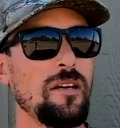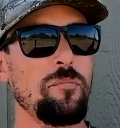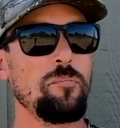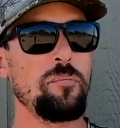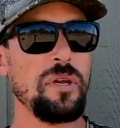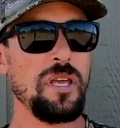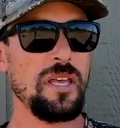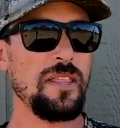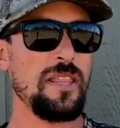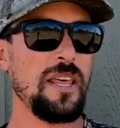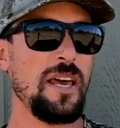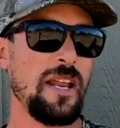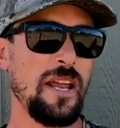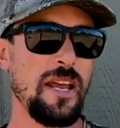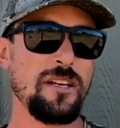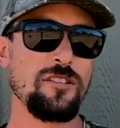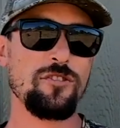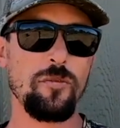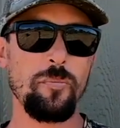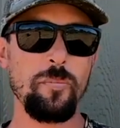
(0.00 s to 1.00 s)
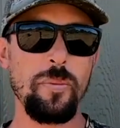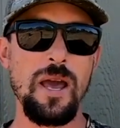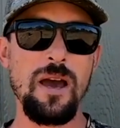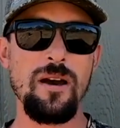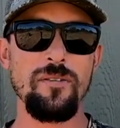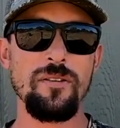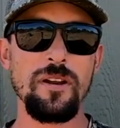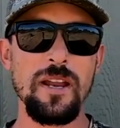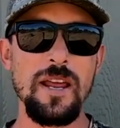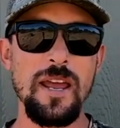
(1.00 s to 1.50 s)
being that extra 1.5
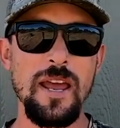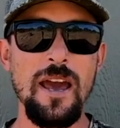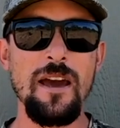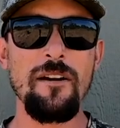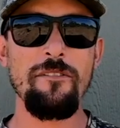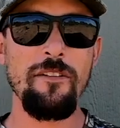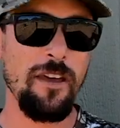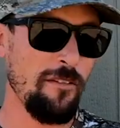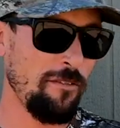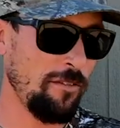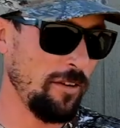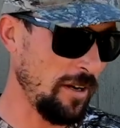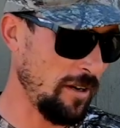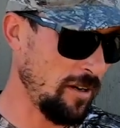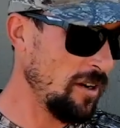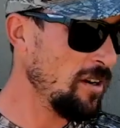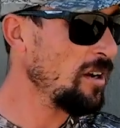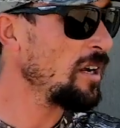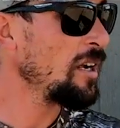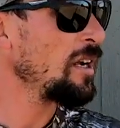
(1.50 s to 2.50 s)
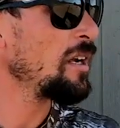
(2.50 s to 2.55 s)
pounds heavier,